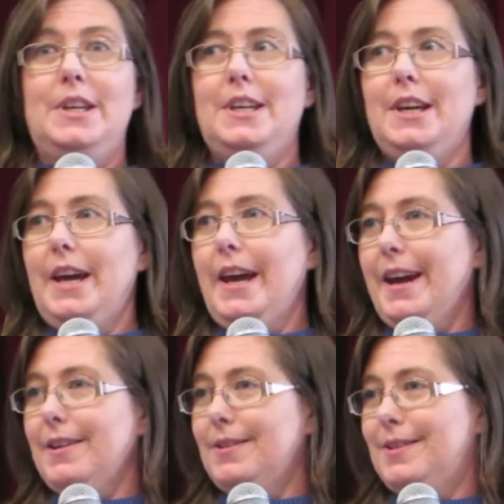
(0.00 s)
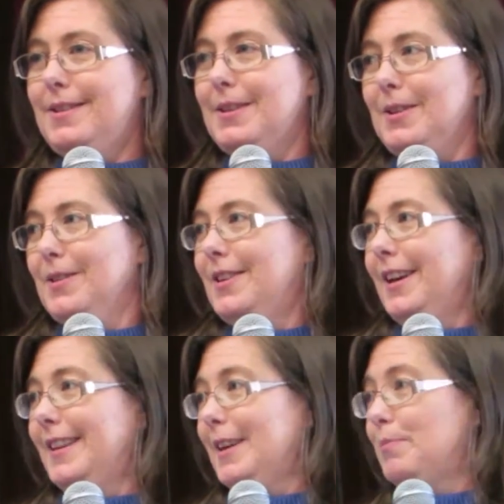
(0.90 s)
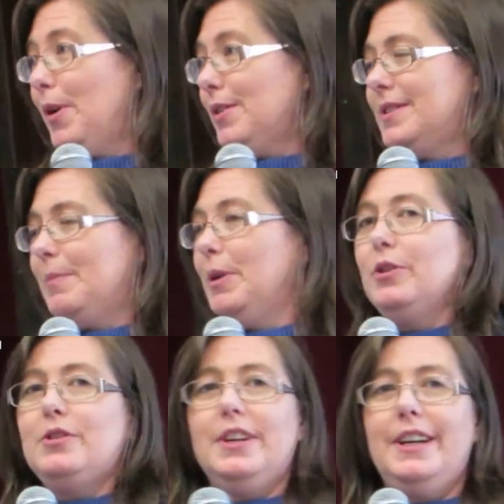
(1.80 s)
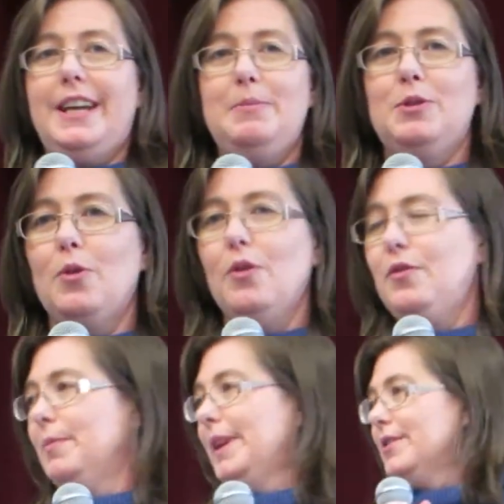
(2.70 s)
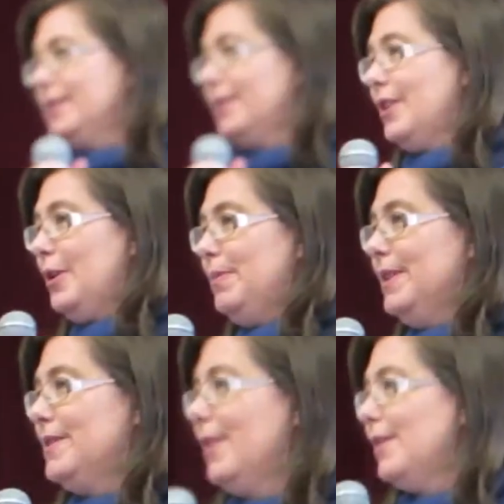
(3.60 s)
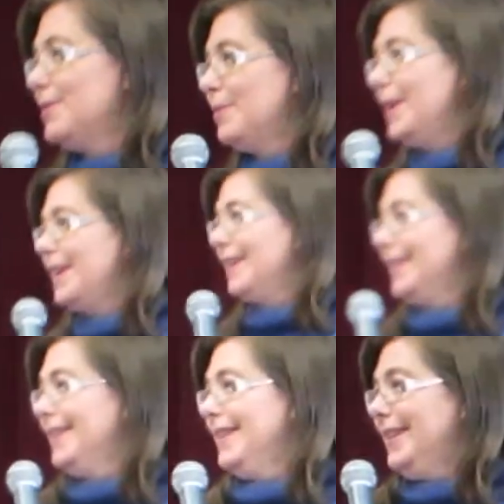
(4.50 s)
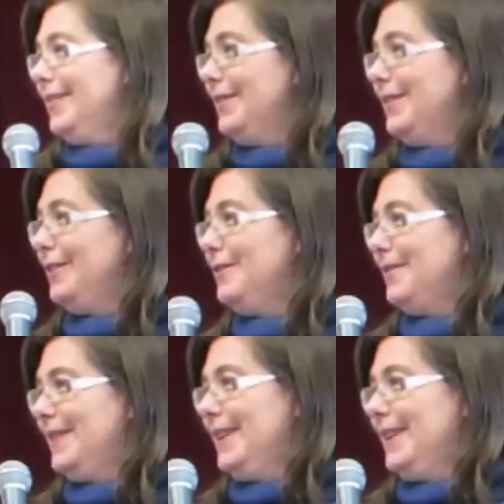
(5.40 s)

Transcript: Yes. Tick that box. Someone who's going to keep score for me because I was hopeless last week. Bruno?